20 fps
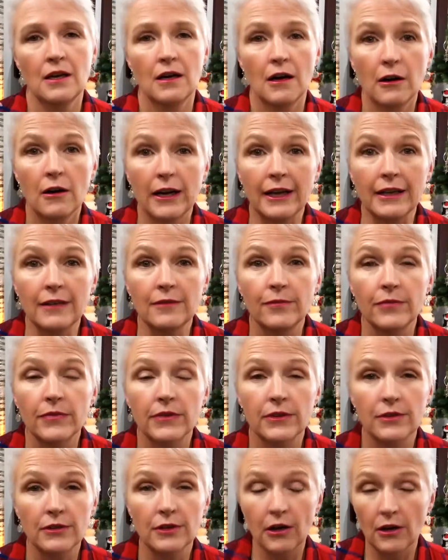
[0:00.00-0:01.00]
All right,
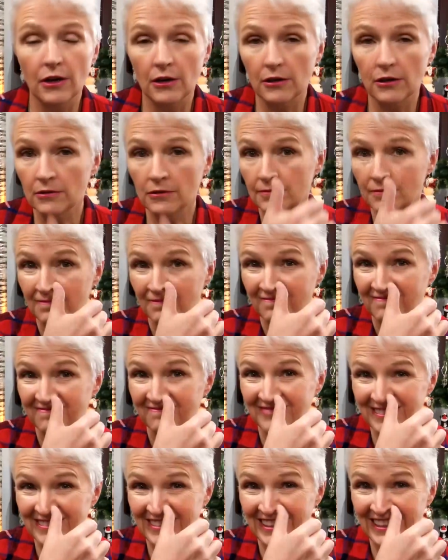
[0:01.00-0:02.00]
so
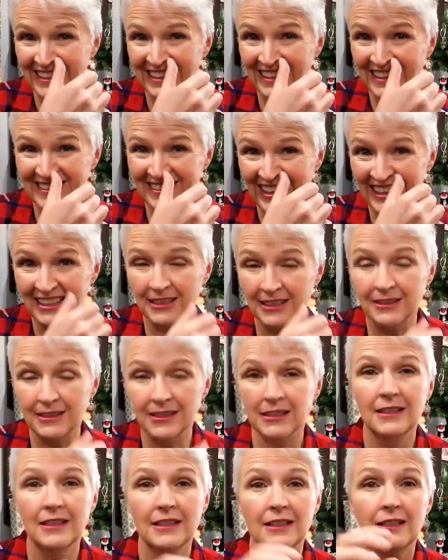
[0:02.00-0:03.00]
we've talked about
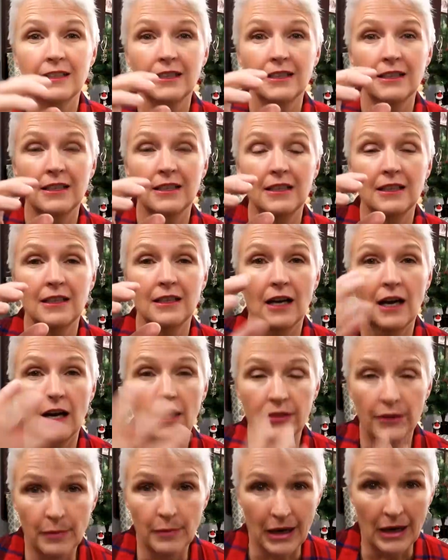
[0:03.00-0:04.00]
the
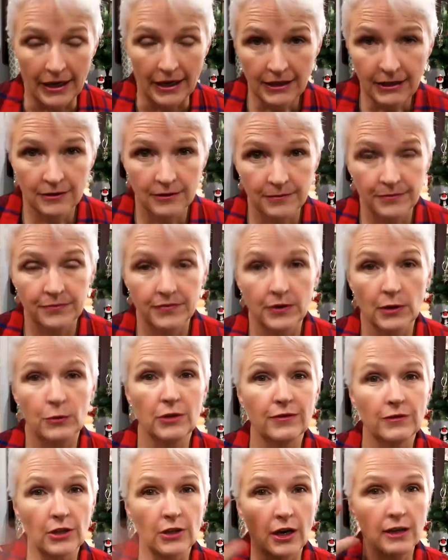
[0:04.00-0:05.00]
body.
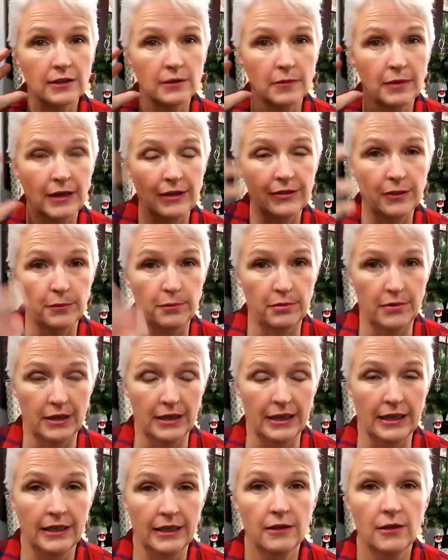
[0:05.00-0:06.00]
We've talked about the
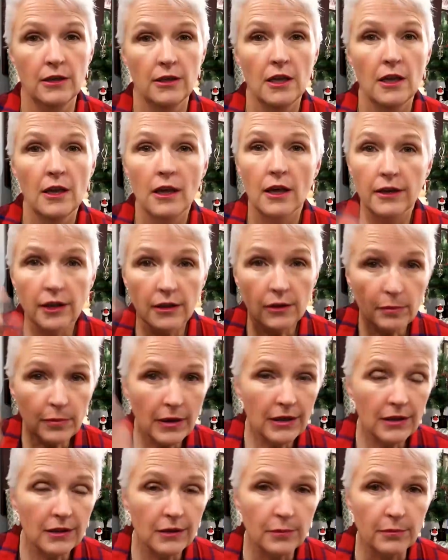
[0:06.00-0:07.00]
brain. Another
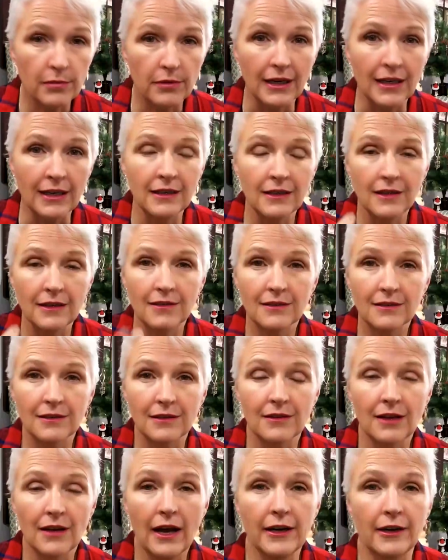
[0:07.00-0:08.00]
part of the brain is
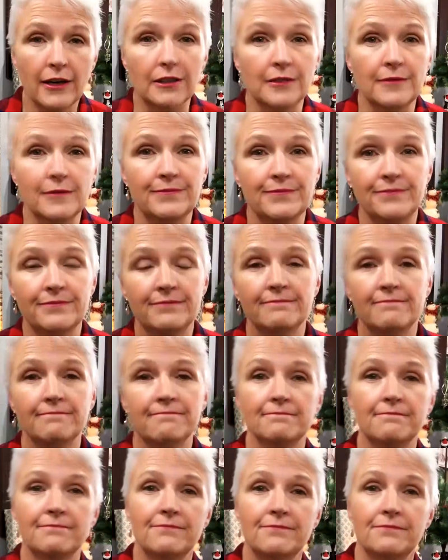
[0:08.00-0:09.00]
desire.
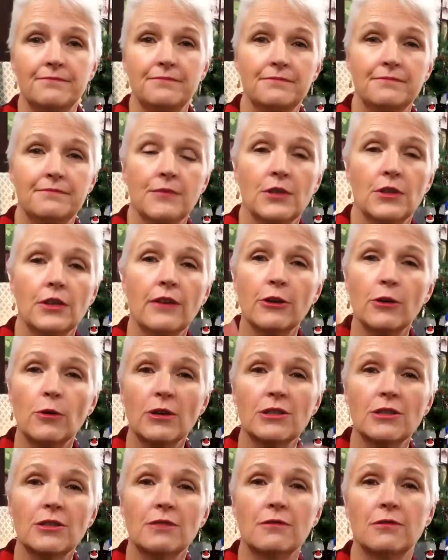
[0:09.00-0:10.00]
So I have a
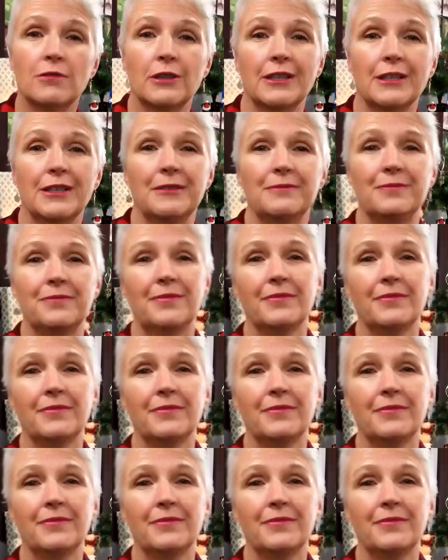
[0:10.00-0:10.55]
question for you.